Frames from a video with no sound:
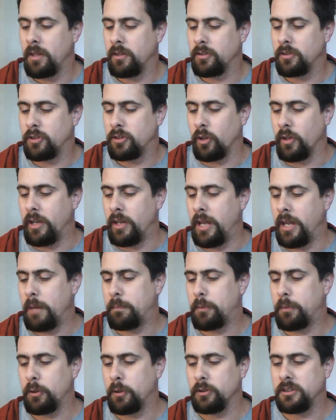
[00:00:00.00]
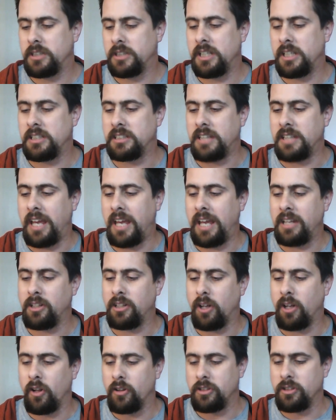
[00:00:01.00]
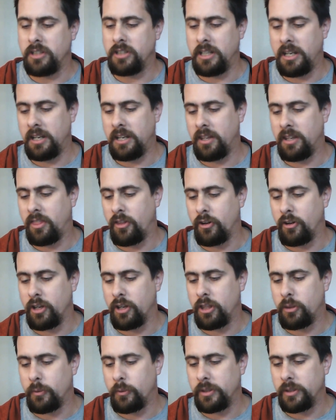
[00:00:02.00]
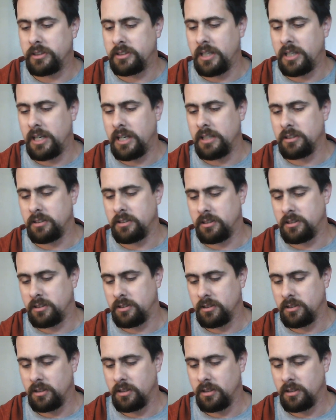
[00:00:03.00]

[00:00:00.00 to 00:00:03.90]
So the net proceeds is eight dollars and thirty three cents.